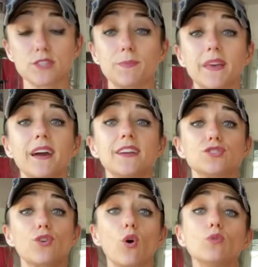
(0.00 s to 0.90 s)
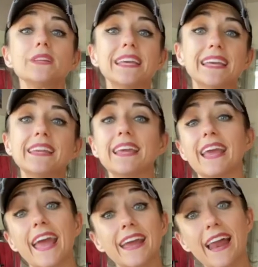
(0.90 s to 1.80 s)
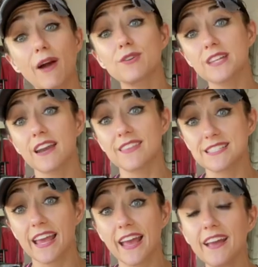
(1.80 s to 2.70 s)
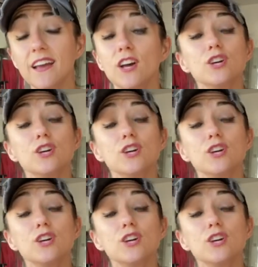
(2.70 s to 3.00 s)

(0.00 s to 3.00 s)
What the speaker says: is because you're only eating 8 hours out of the day,